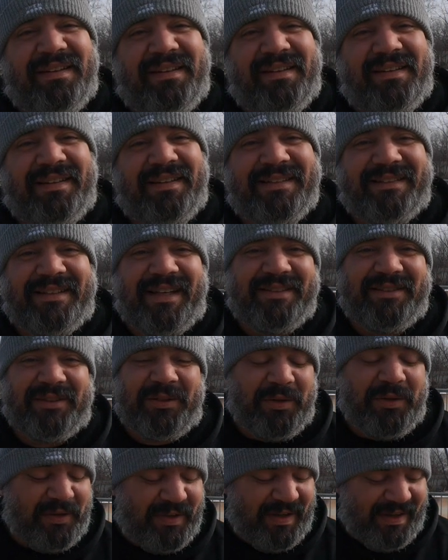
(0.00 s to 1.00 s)
These guys are
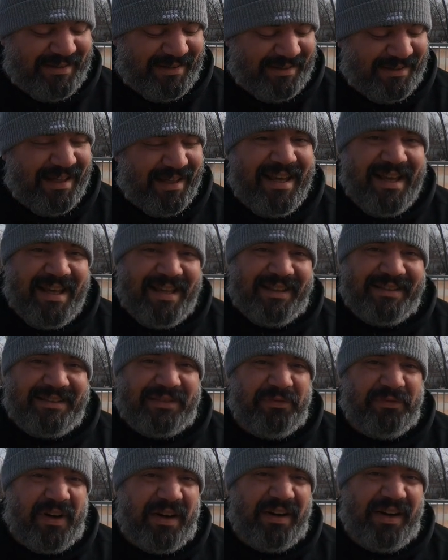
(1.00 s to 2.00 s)
going crazy. This is a
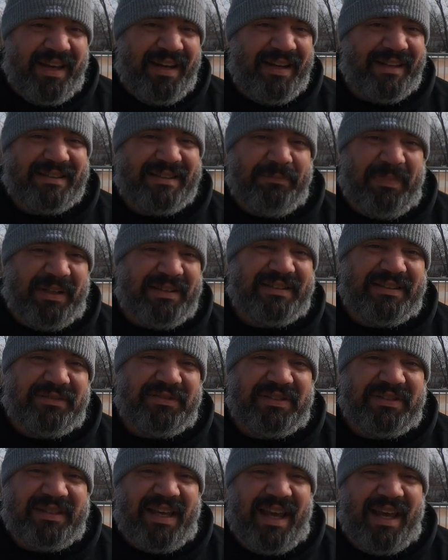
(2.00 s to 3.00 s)
very inexpensive
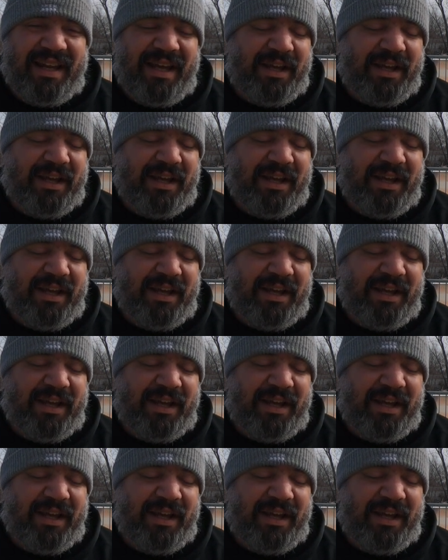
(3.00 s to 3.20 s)
skate.